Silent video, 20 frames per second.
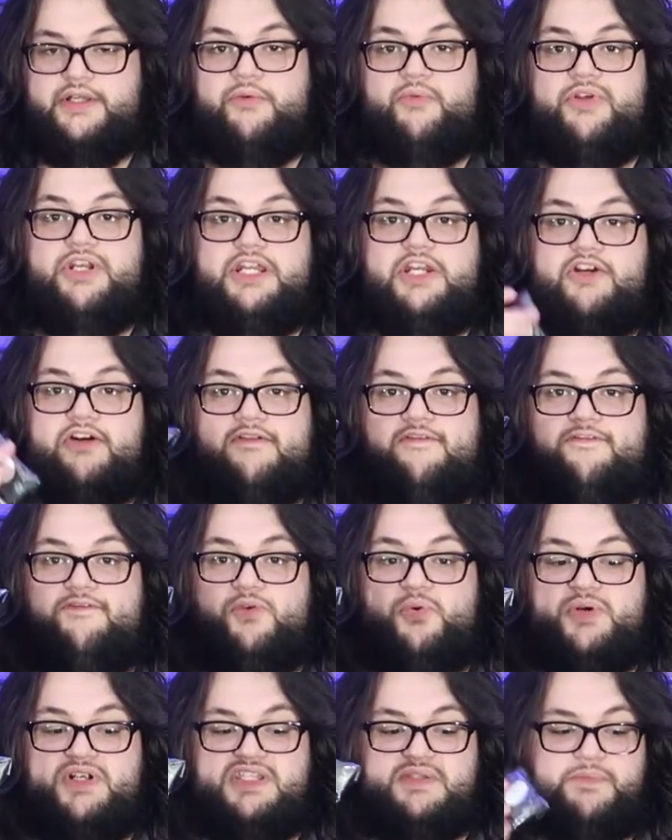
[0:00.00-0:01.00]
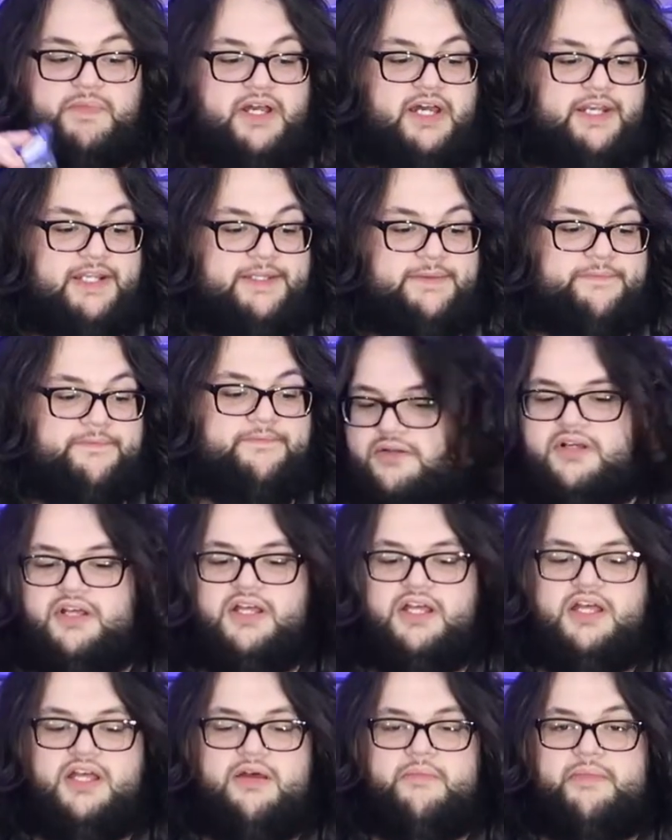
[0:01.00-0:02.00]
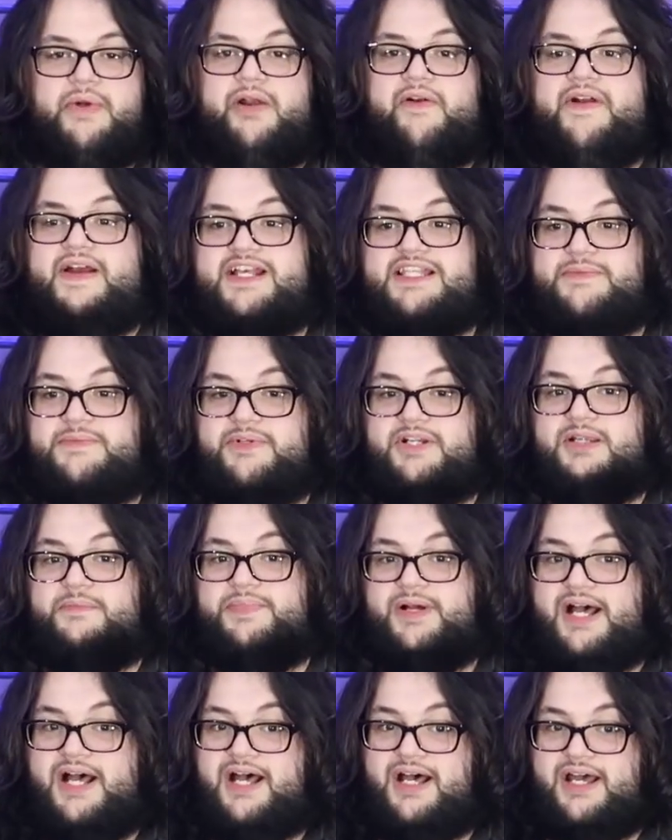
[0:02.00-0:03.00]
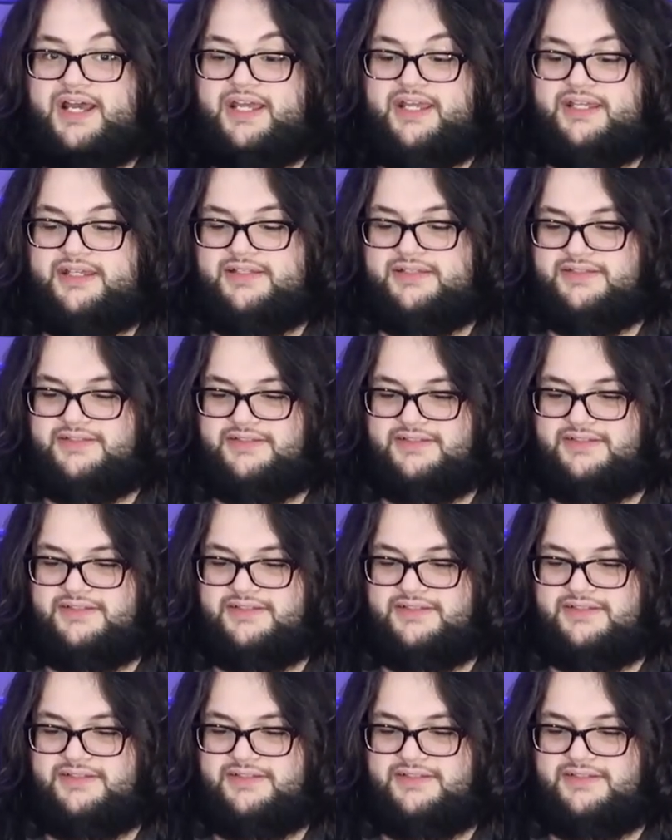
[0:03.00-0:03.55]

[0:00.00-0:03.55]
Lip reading: we need our voice bonnet, my Raspberry Pi,